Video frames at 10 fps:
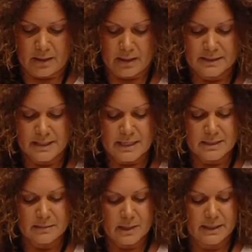"I sat
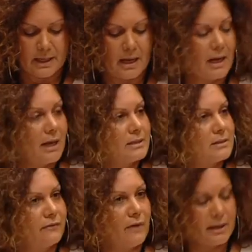in my car
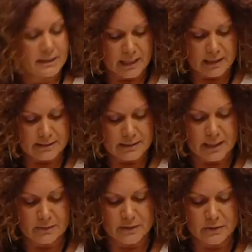to find out
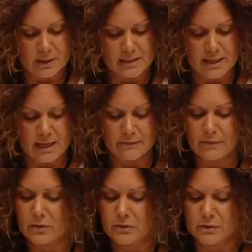how Australia had
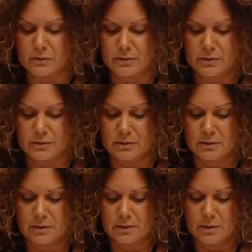voted.
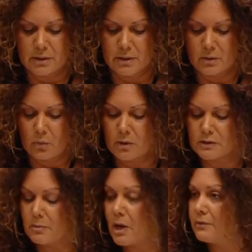
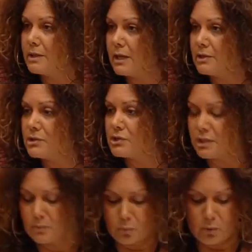Was my
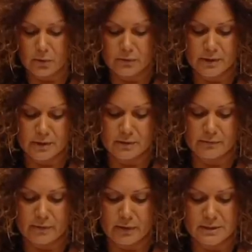relationship worthy
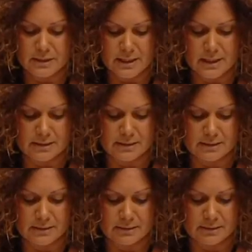of voting
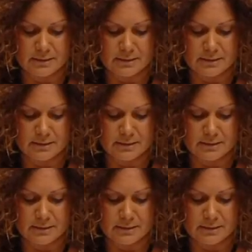yes?